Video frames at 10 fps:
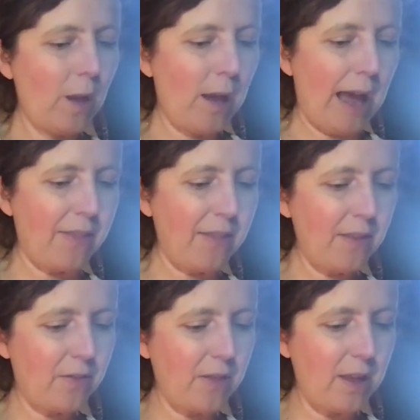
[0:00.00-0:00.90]
I
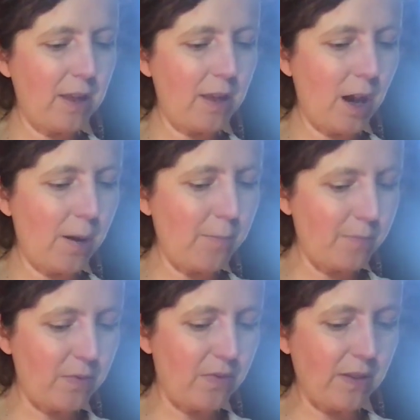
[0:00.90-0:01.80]
think the
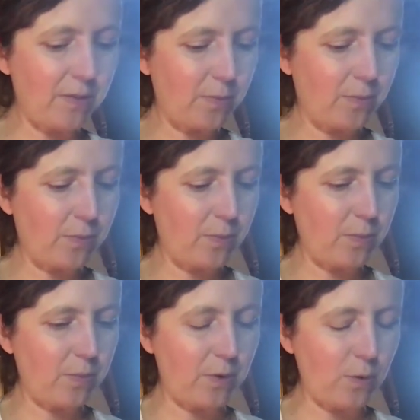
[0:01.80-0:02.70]

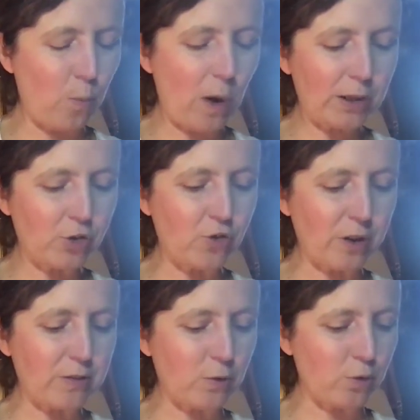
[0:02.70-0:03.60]
Welsh
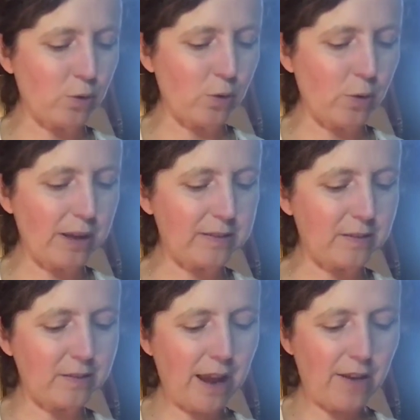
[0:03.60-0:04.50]
dresser tour is
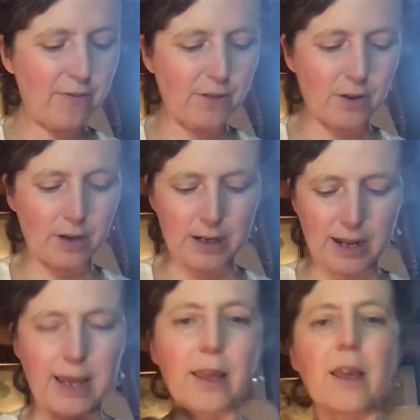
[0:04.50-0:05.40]

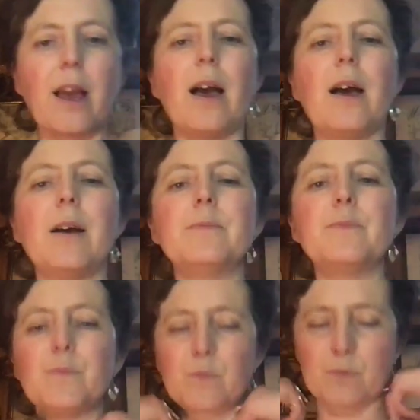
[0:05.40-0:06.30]
definitely
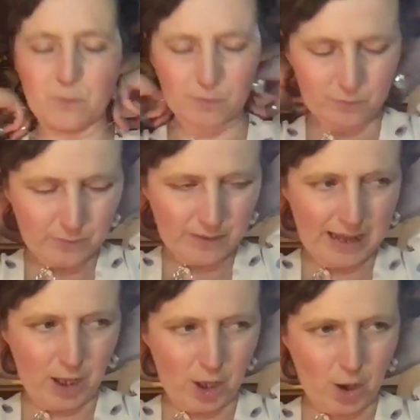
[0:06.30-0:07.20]
in
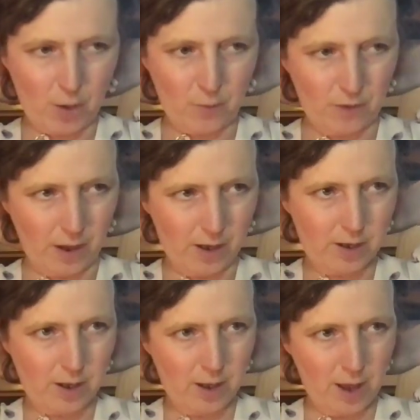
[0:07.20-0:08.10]
COVID
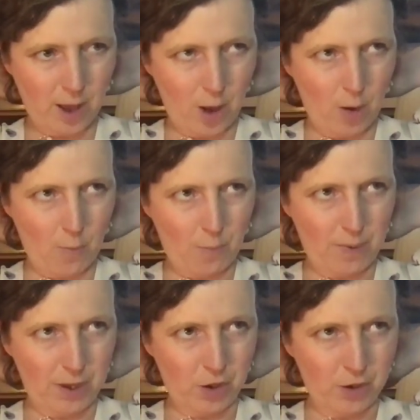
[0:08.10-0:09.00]

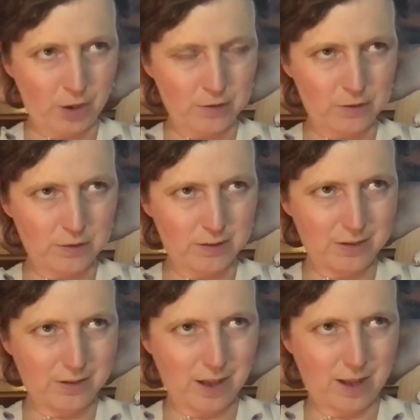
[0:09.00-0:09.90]
because
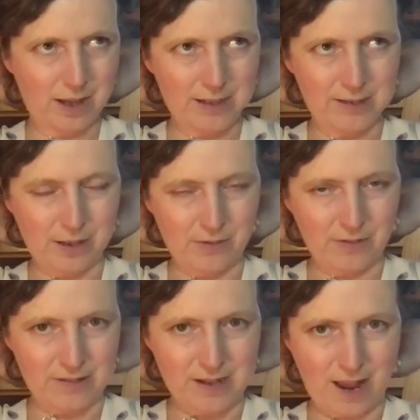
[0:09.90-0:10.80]
Gandalf
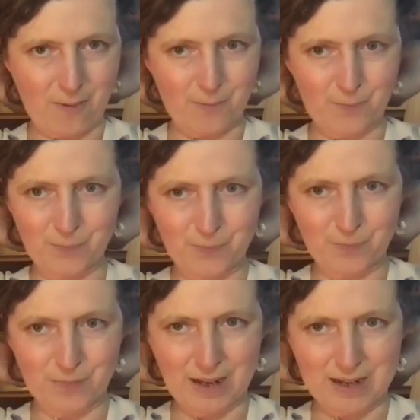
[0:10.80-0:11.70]
is in it
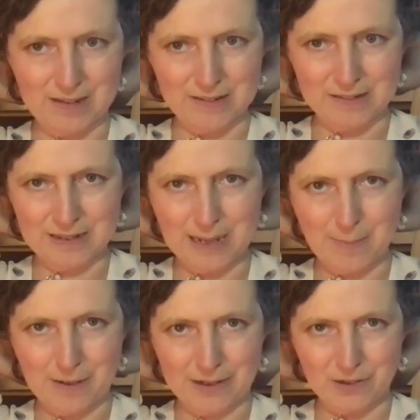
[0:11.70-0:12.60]
and he's asleep
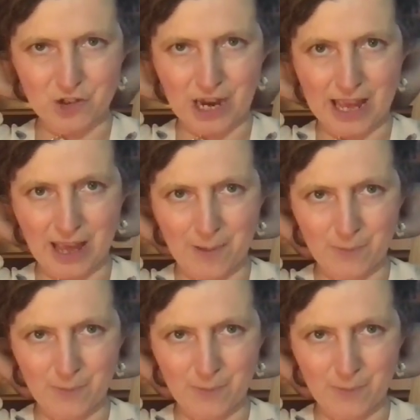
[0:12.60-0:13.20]
in his chair